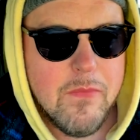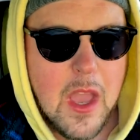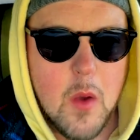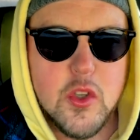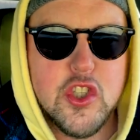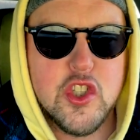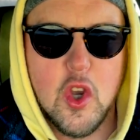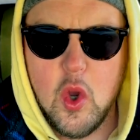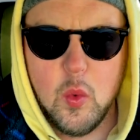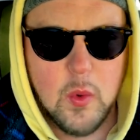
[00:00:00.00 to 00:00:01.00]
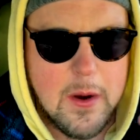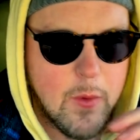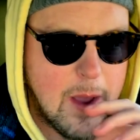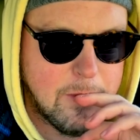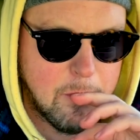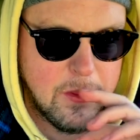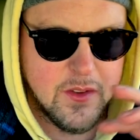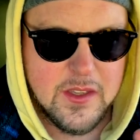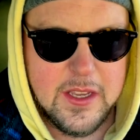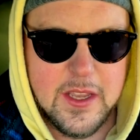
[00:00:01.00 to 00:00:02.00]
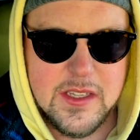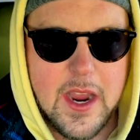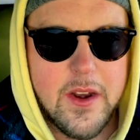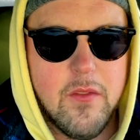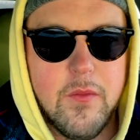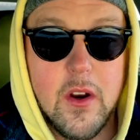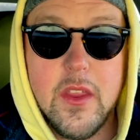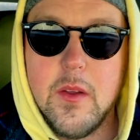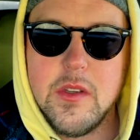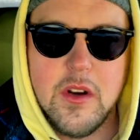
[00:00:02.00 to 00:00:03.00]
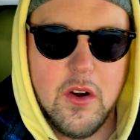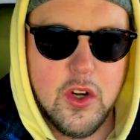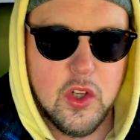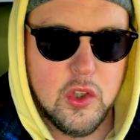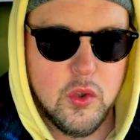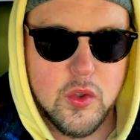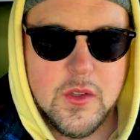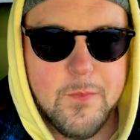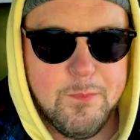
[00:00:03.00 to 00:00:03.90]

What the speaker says: I was so wrapped up in this like anxiety and fear that I was starting to lose